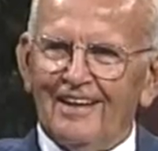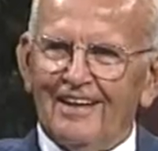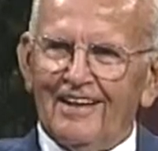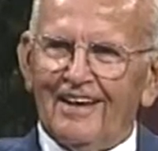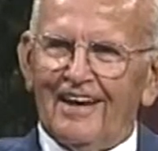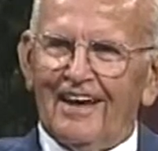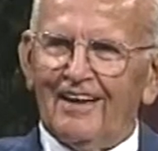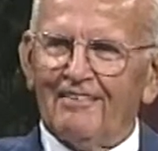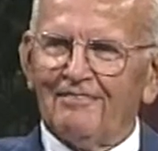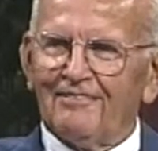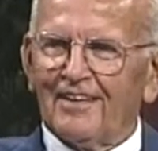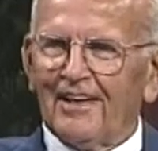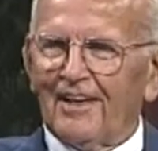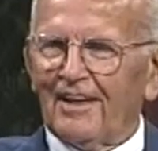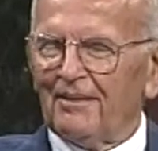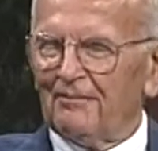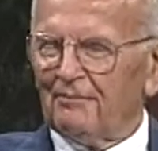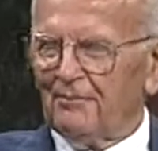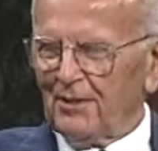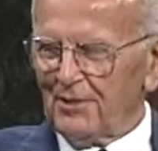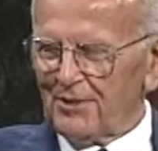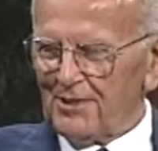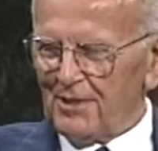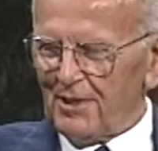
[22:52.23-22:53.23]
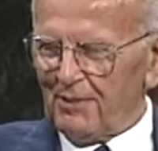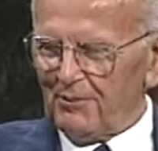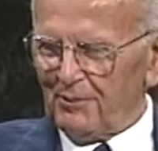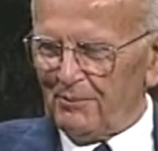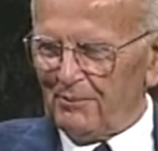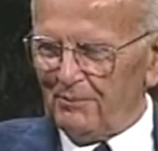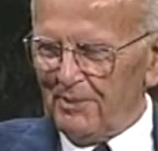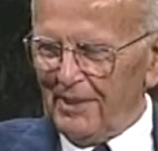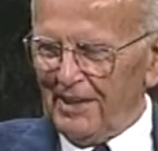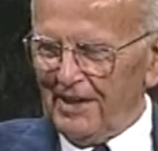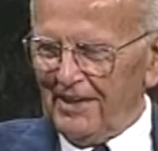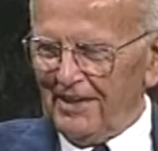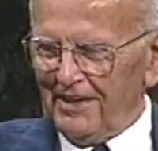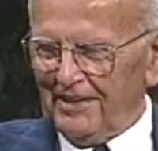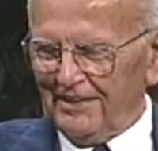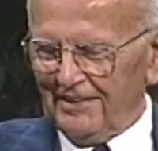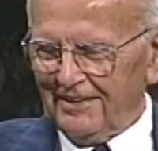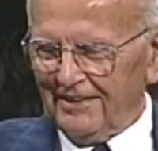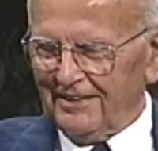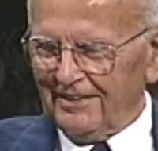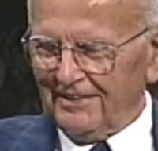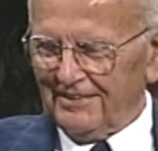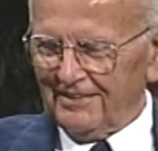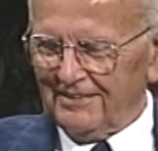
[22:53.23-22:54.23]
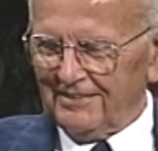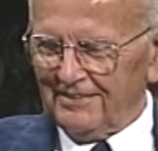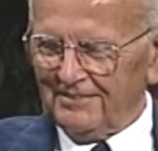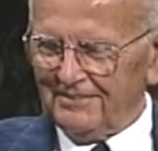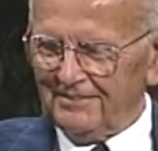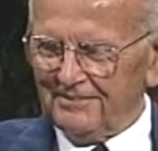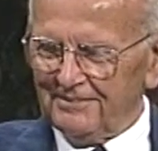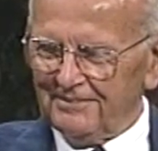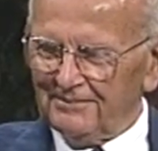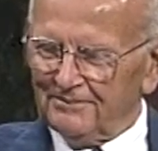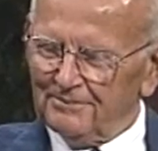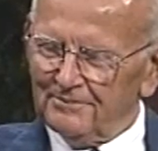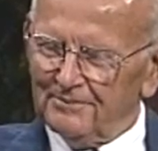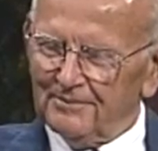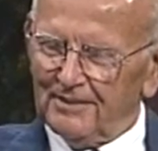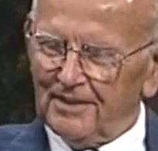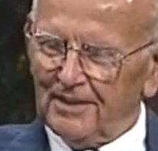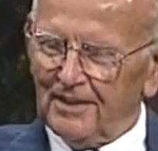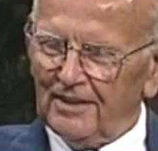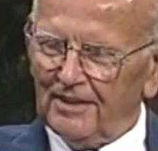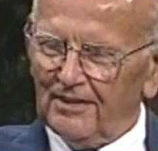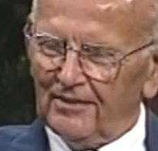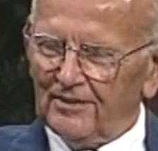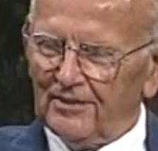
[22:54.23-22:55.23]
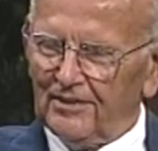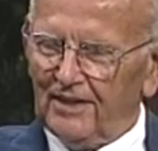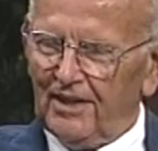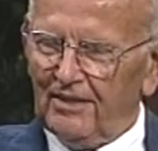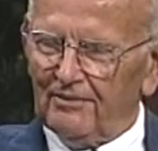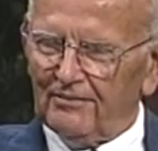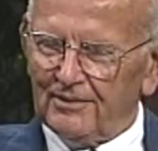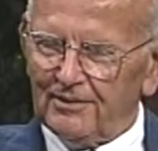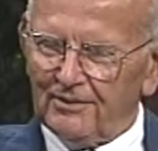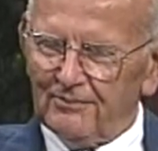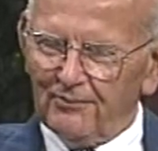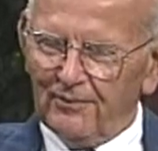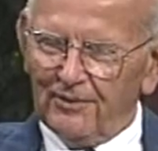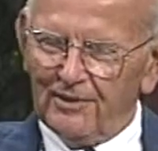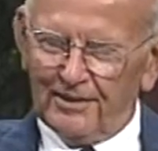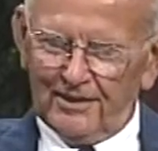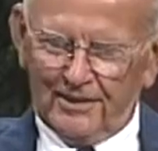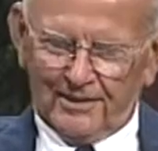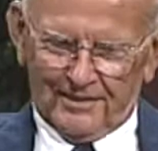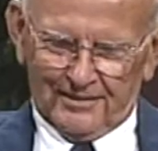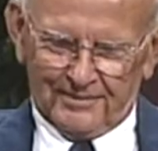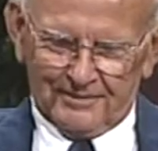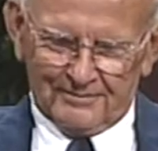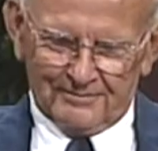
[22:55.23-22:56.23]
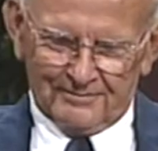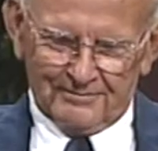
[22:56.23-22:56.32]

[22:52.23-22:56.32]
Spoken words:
I've got most of it made, but I don't have it running.